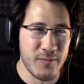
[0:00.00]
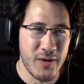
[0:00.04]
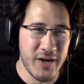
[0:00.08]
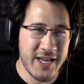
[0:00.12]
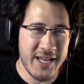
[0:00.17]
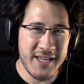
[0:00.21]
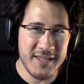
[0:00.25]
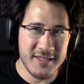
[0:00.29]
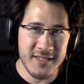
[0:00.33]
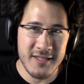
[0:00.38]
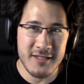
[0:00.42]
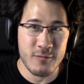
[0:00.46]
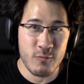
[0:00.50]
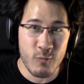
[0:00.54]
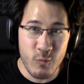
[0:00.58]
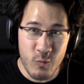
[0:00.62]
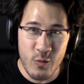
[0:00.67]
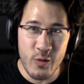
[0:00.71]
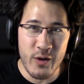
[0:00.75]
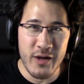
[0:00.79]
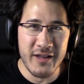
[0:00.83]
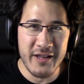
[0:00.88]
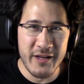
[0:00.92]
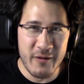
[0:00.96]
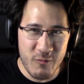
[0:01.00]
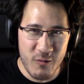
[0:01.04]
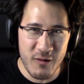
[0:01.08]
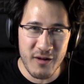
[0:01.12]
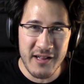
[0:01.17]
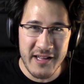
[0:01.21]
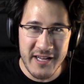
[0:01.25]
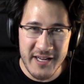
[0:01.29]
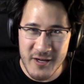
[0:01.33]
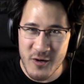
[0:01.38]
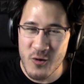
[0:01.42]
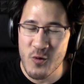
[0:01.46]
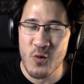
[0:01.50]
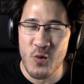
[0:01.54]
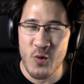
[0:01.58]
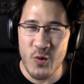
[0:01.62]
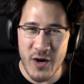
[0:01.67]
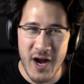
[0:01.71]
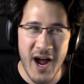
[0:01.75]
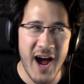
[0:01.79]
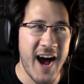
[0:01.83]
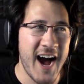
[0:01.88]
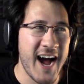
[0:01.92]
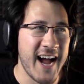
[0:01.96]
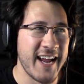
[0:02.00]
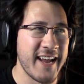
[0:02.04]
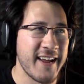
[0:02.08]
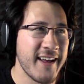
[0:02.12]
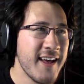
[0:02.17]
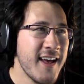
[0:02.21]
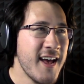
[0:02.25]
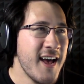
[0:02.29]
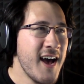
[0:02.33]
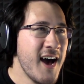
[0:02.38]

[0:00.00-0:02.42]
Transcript: but he's just really, really cool guy.